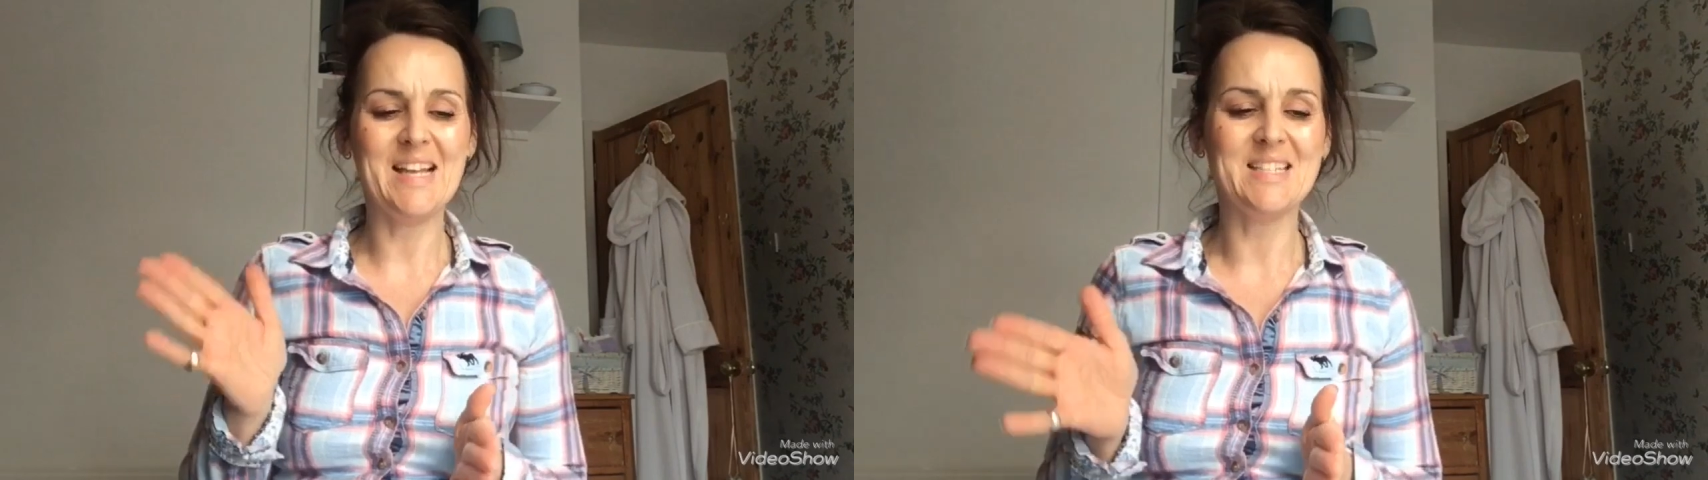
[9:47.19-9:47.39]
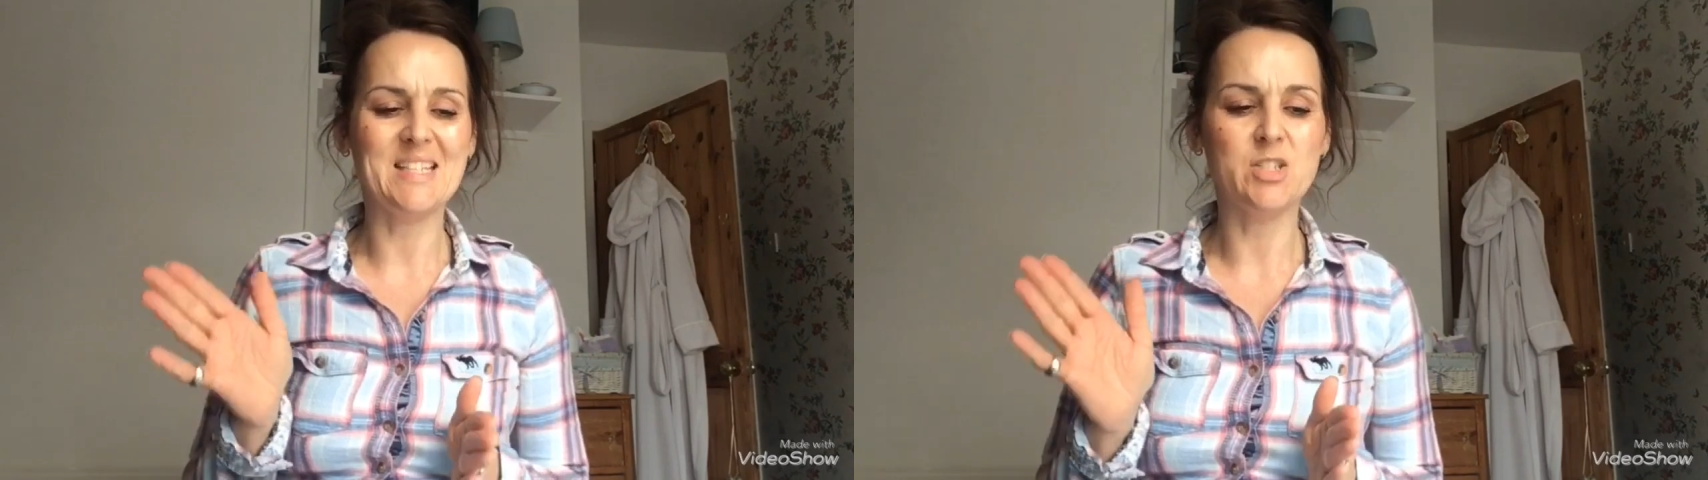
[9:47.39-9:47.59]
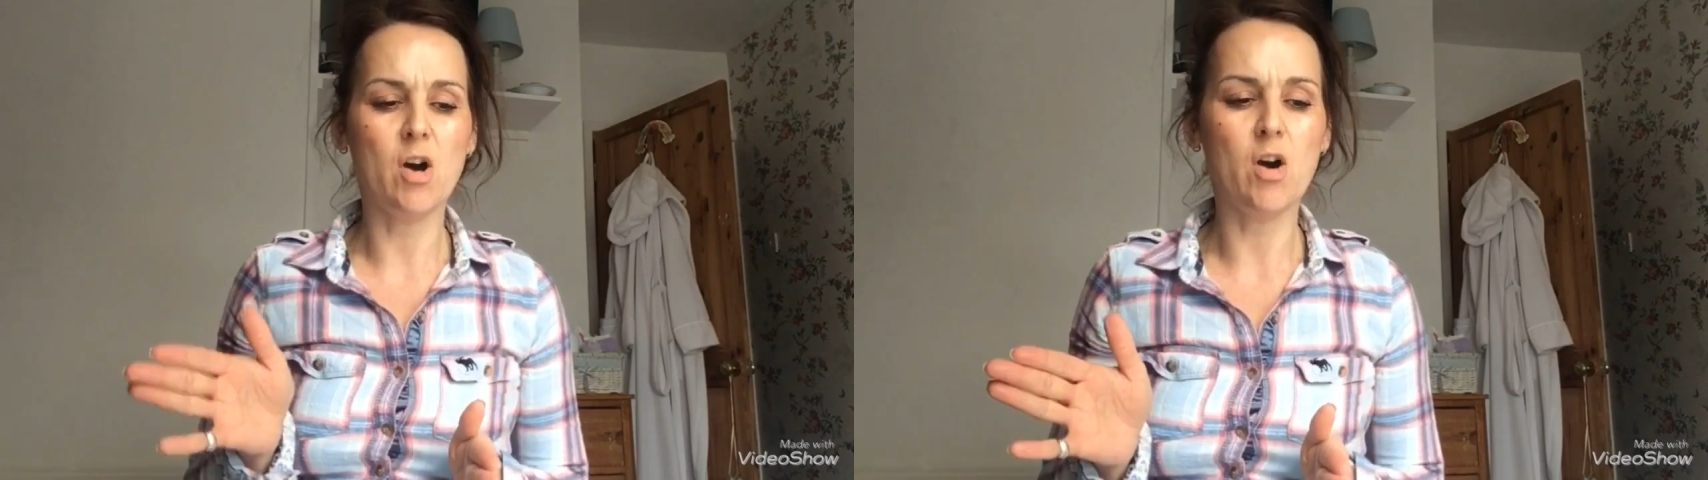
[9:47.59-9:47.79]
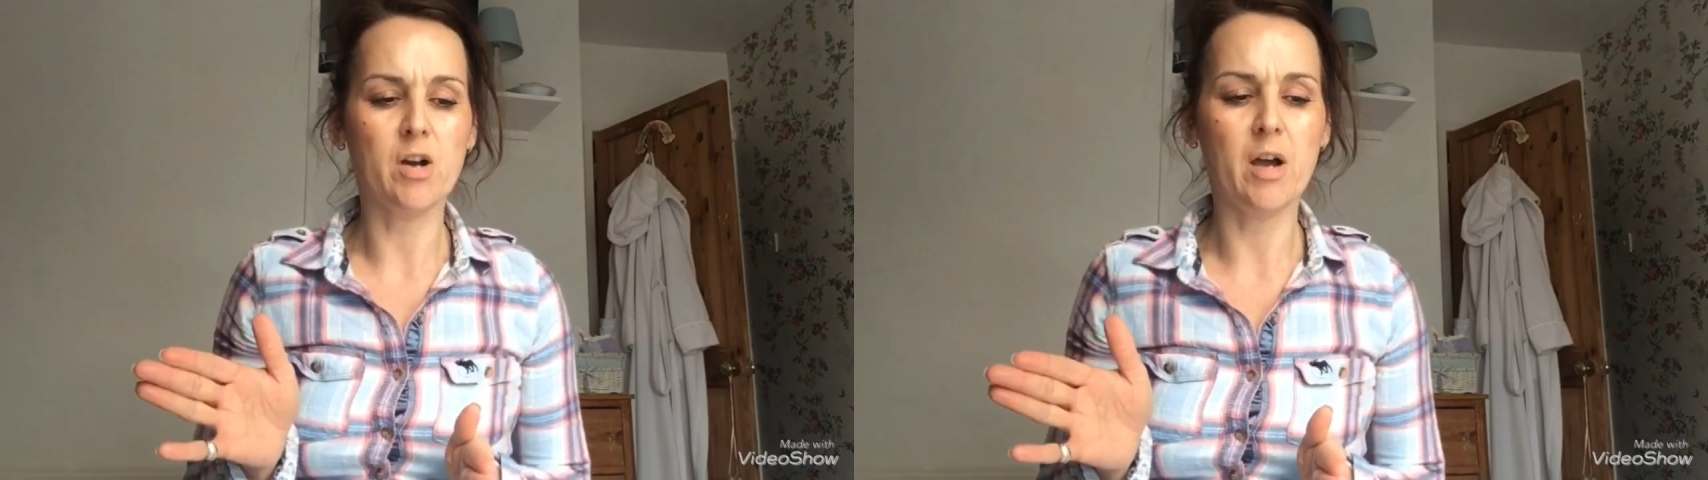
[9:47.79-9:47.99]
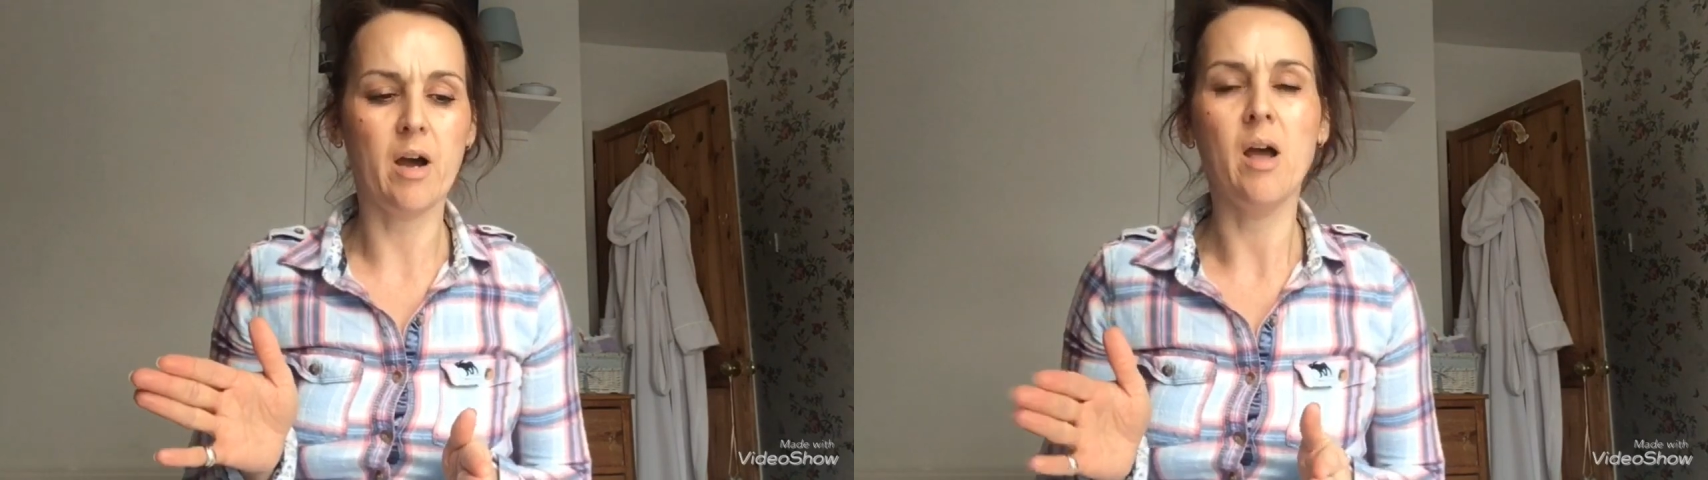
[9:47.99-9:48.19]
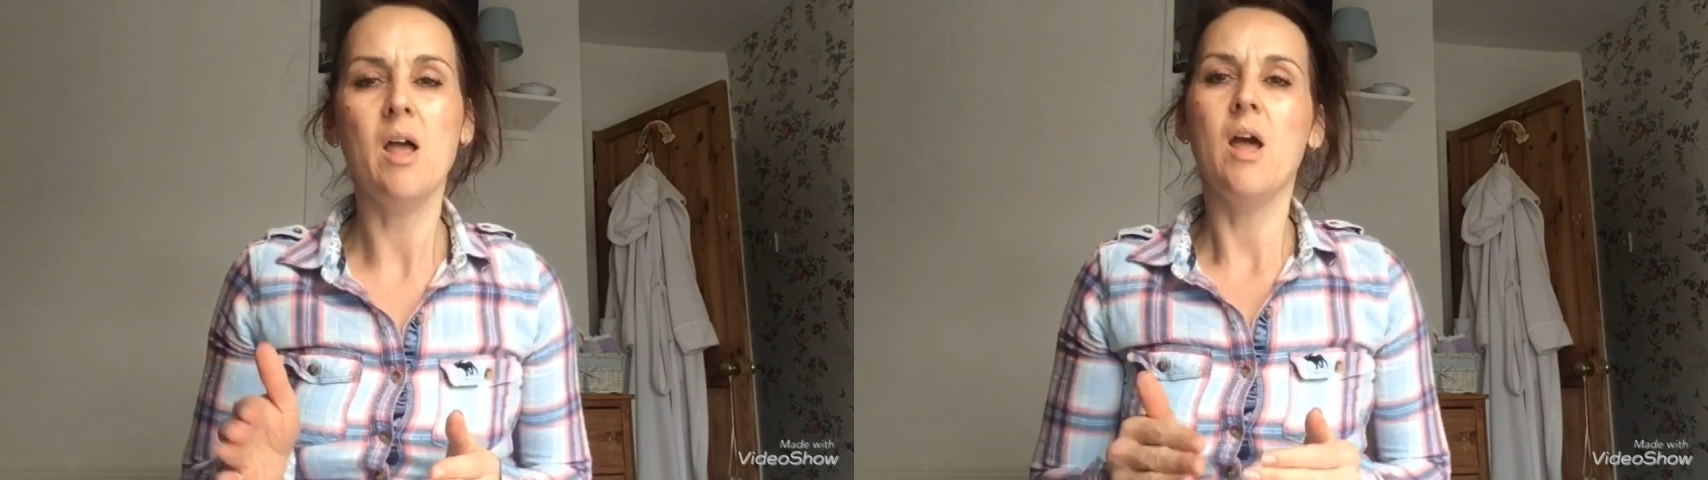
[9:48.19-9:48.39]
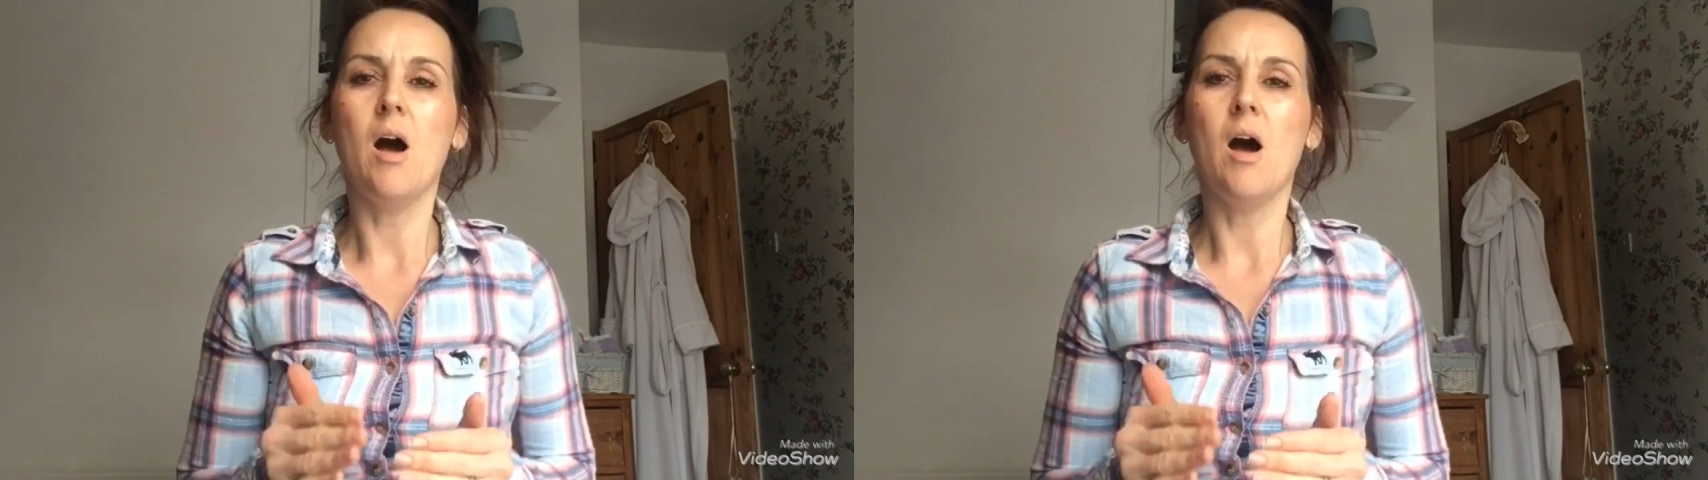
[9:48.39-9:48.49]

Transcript: getting darker.